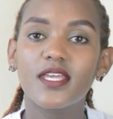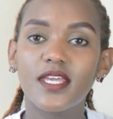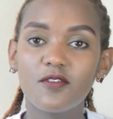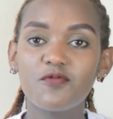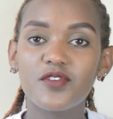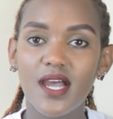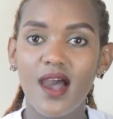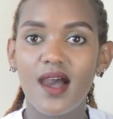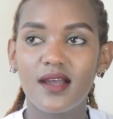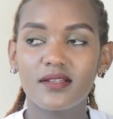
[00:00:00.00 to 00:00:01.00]
If we
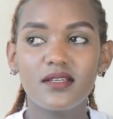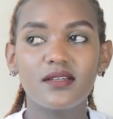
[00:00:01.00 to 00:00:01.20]
had